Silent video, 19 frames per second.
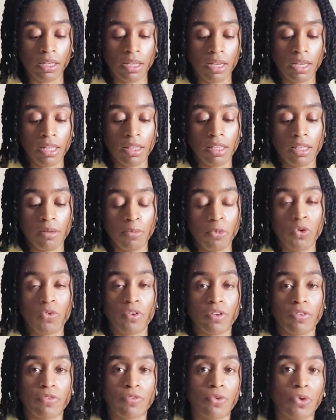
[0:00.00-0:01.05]
and then
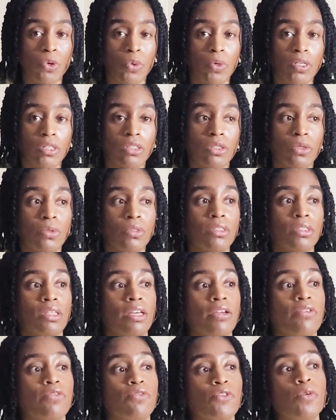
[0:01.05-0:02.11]
moving forward. So it's
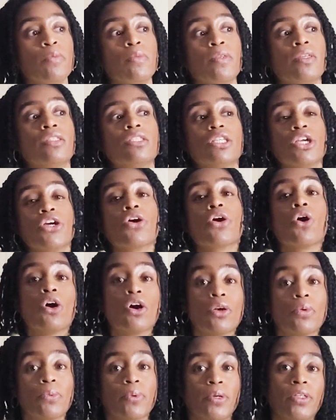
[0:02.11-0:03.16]
like from this year
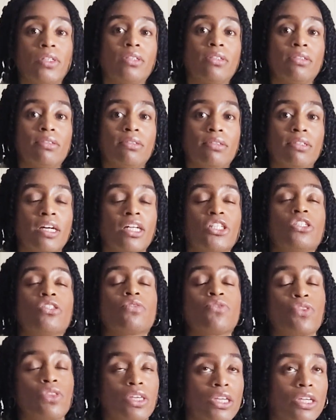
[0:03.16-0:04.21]
onward, not just
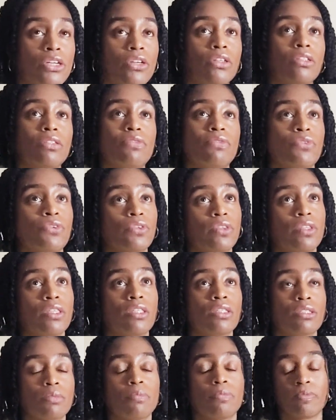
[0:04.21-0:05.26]
for the year, it's for
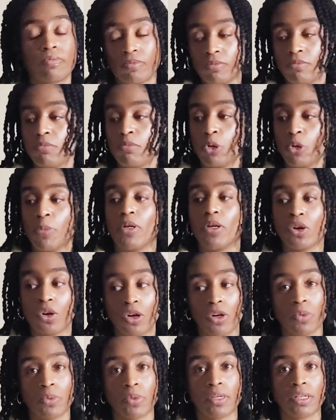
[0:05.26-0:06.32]
this moment
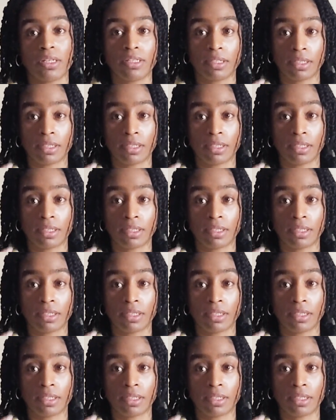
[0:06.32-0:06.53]
onward,